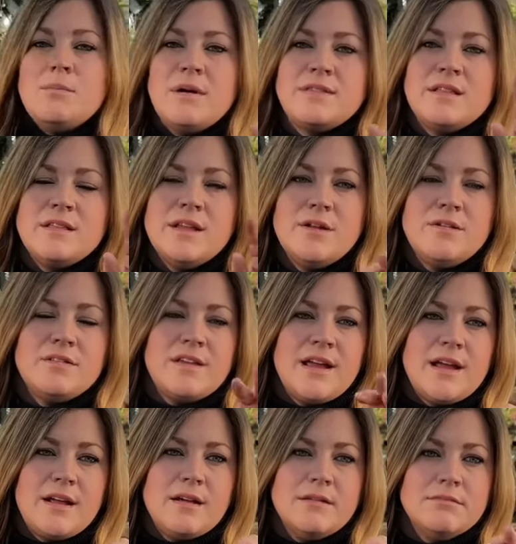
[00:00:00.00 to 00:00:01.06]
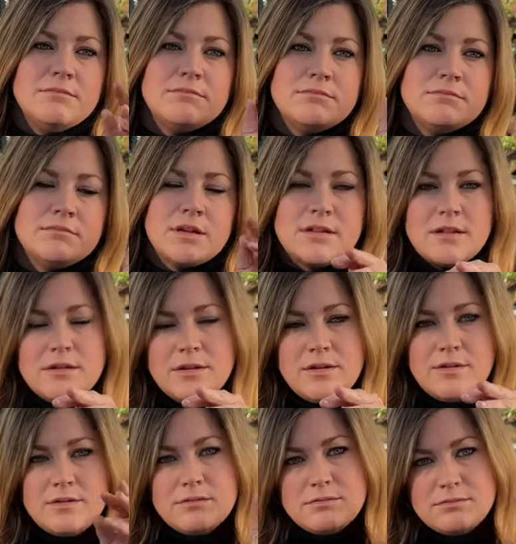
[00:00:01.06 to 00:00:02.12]
but the little thing, like the
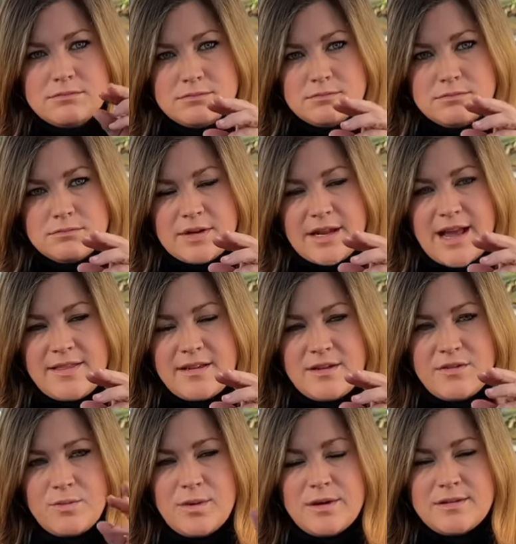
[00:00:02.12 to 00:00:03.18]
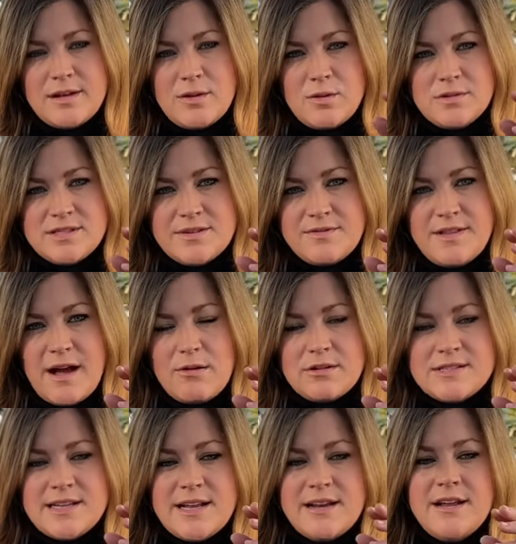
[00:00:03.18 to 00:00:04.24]
little, can't think of the word, that holds the
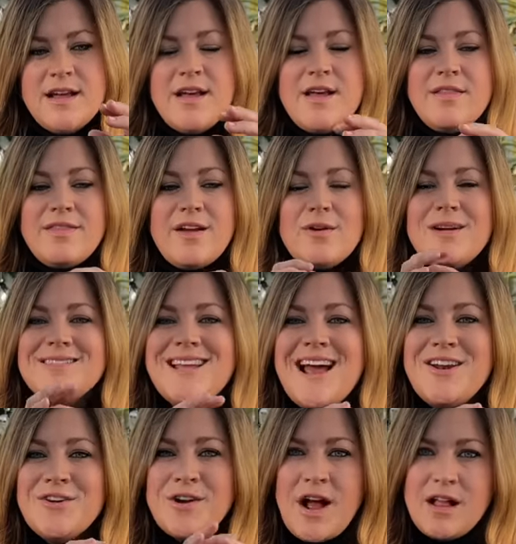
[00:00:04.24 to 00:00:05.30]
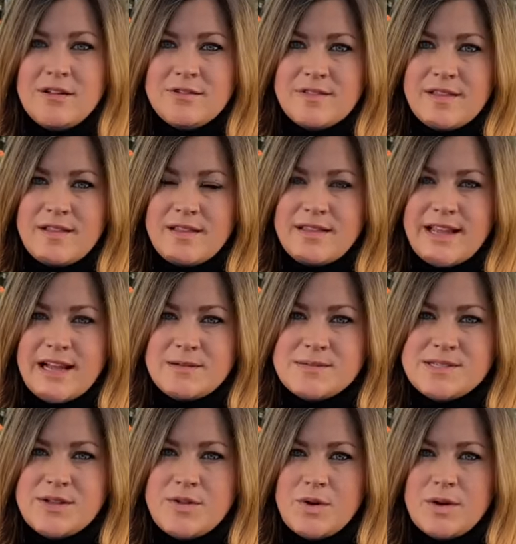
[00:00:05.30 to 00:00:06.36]
flowers in, they're a lighter color than the leaves,
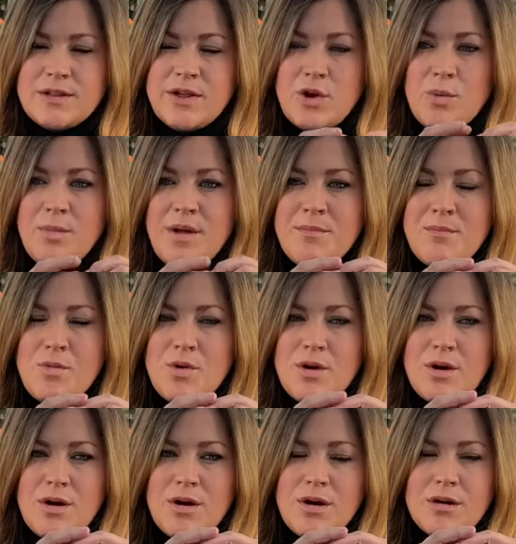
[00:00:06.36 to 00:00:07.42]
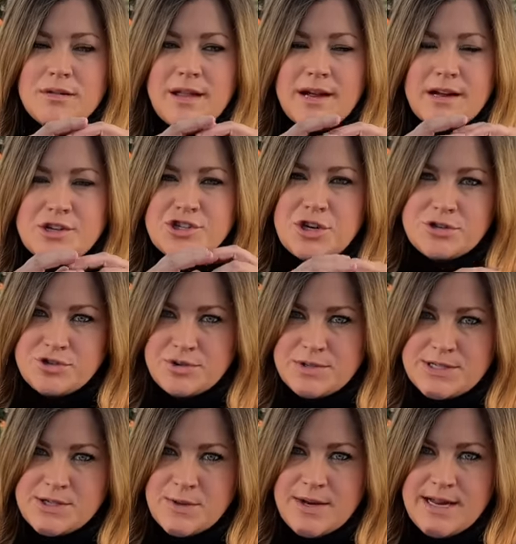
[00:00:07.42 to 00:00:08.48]
so they're a little bit more like a
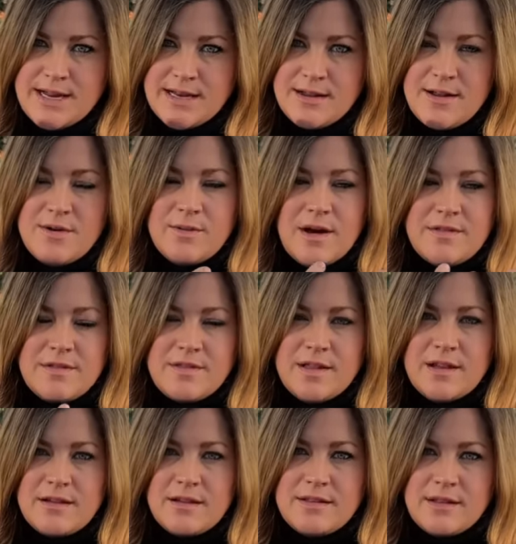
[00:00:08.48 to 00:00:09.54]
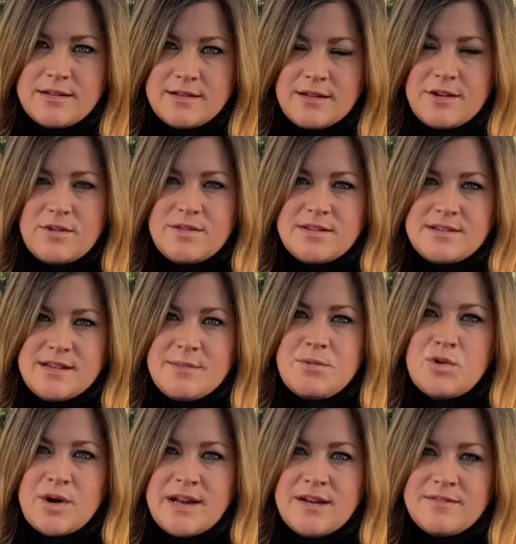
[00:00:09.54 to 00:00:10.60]
chartreuse green rather than the, you know, the deep
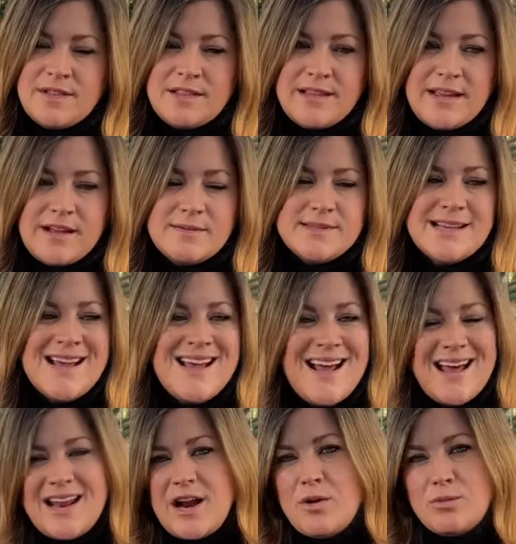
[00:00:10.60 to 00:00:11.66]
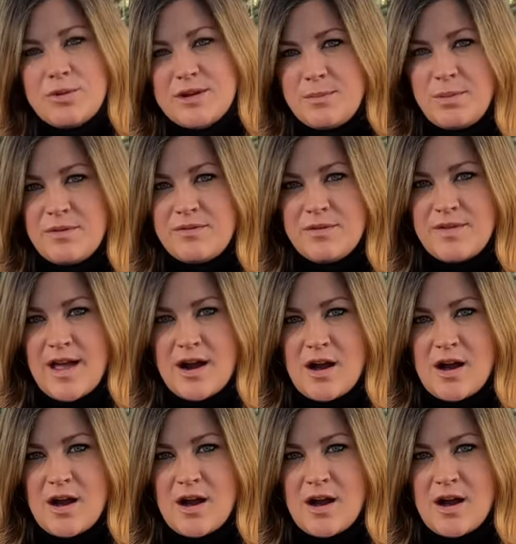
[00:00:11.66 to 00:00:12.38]
green of the leaves, and I don't really prefer that